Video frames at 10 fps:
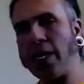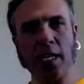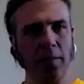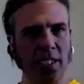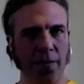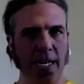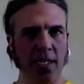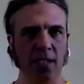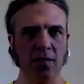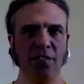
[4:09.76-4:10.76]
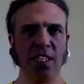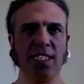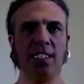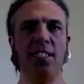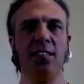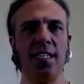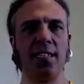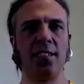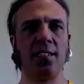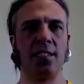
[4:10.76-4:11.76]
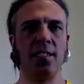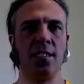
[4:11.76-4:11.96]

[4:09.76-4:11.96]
going to be doing some fantastic things.